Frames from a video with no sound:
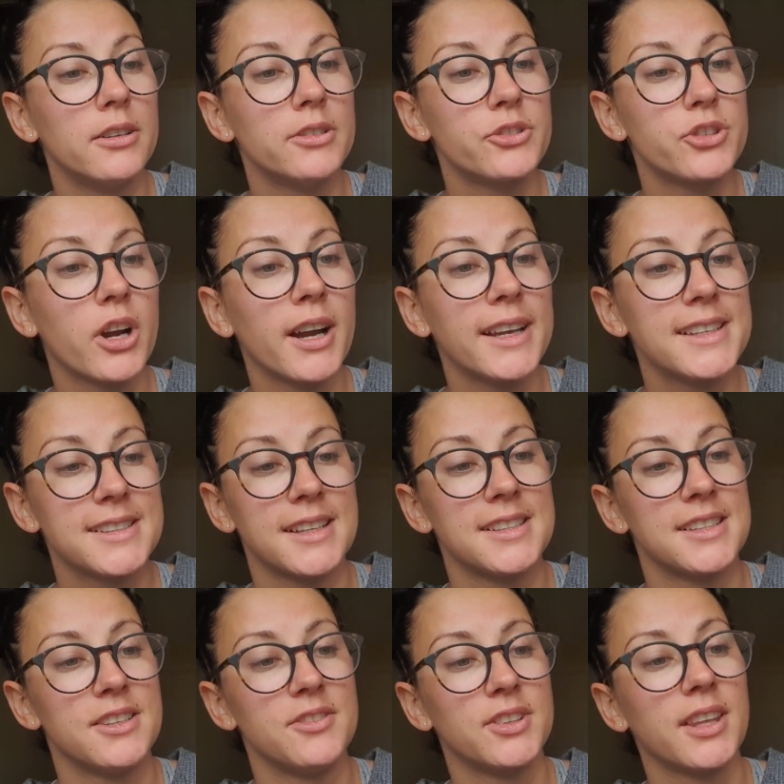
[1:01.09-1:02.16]
dry,
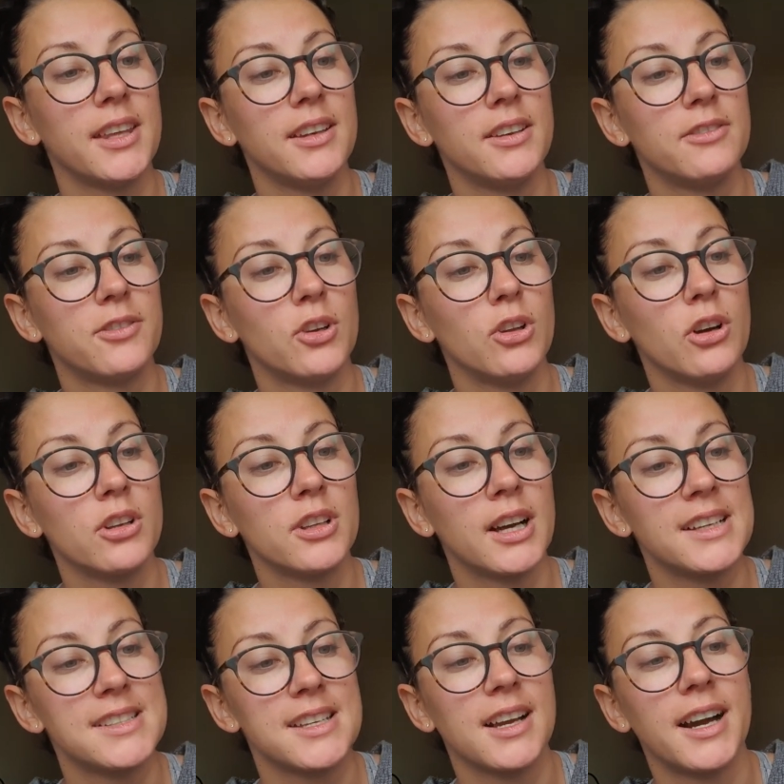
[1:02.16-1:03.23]
sensitive skin, for
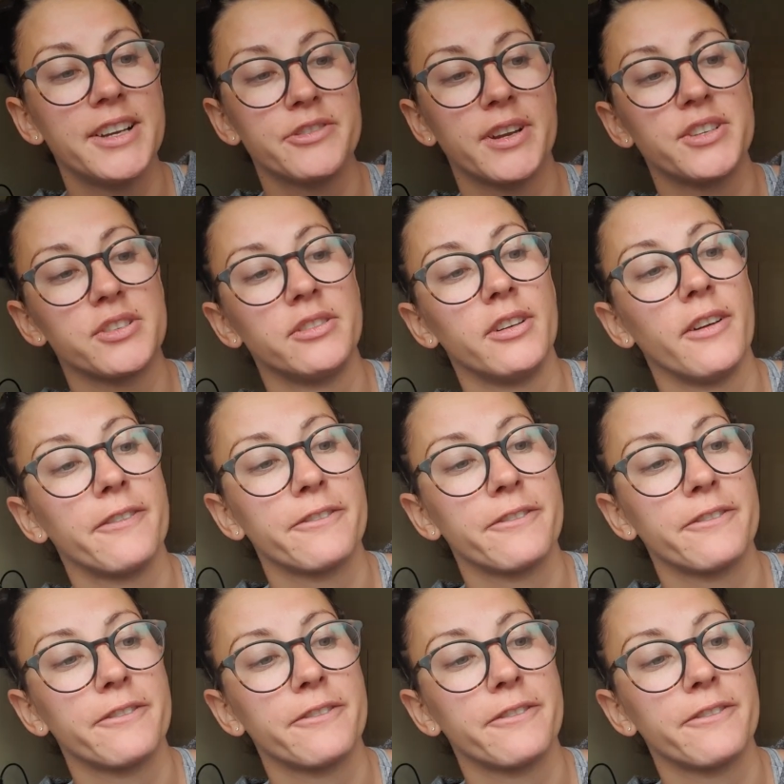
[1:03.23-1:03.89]
long-lasting hydration,